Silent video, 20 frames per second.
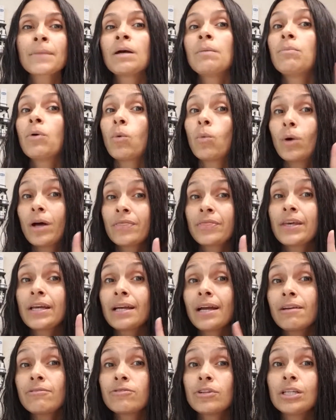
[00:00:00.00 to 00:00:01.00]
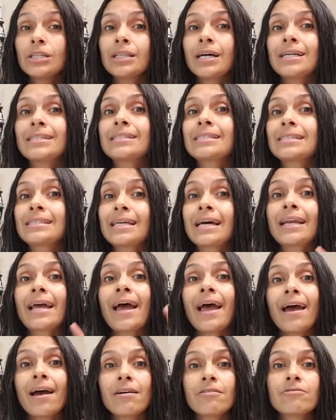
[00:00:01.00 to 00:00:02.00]
But one thing I realize is that
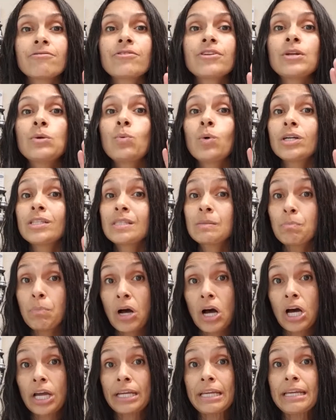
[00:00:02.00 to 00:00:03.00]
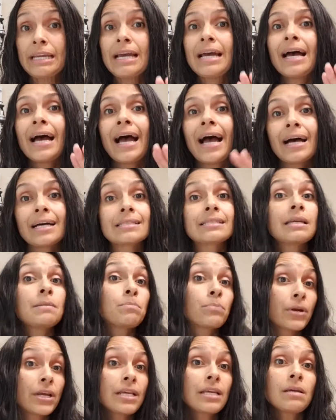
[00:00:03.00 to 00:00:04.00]
everyone's body has a
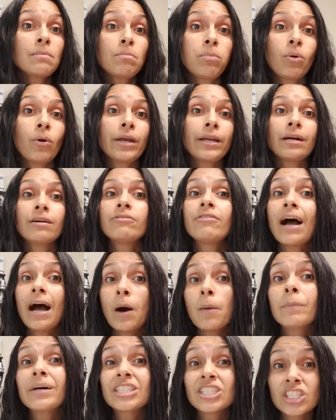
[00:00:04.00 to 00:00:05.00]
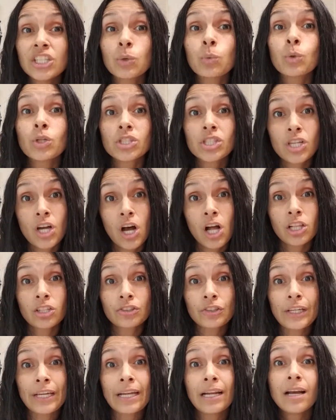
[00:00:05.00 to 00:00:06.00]
breaking point of how much it will
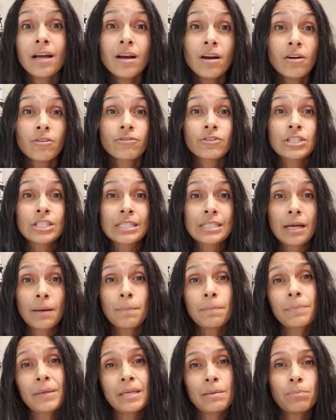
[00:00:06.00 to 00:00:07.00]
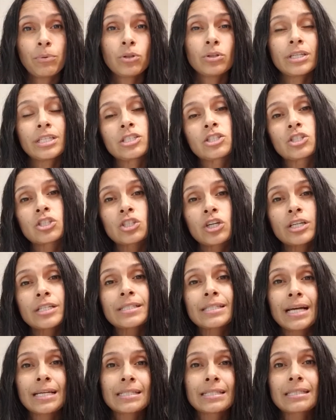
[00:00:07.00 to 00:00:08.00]
tolerate. For some people, it starts
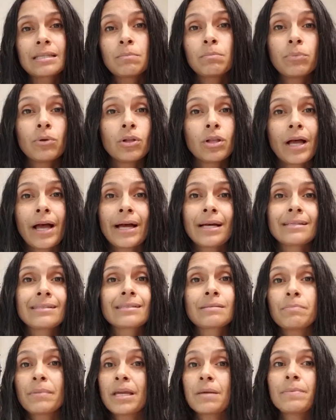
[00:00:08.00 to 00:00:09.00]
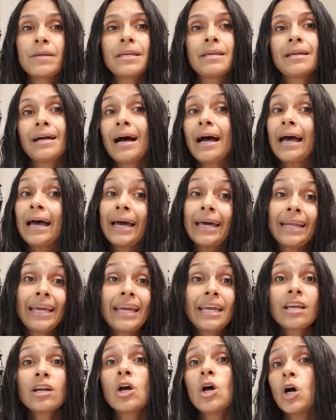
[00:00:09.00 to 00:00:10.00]
as simple as maybe a
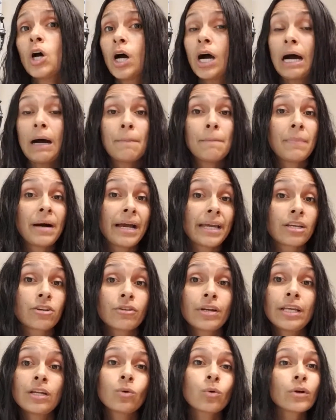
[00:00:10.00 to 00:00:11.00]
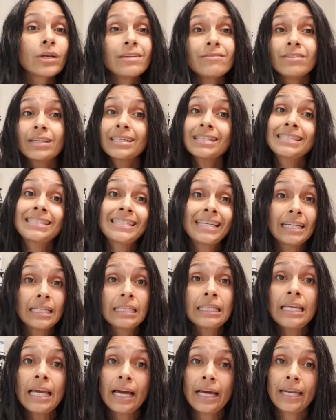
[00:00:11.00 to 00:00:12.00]
headache, a migraine, or even a
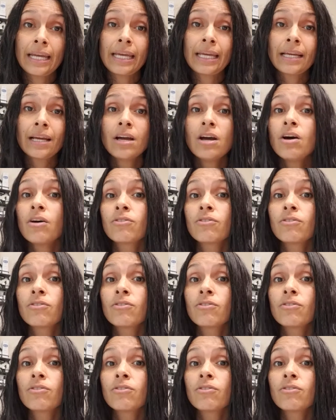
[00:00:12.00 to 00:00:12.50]
daily headache.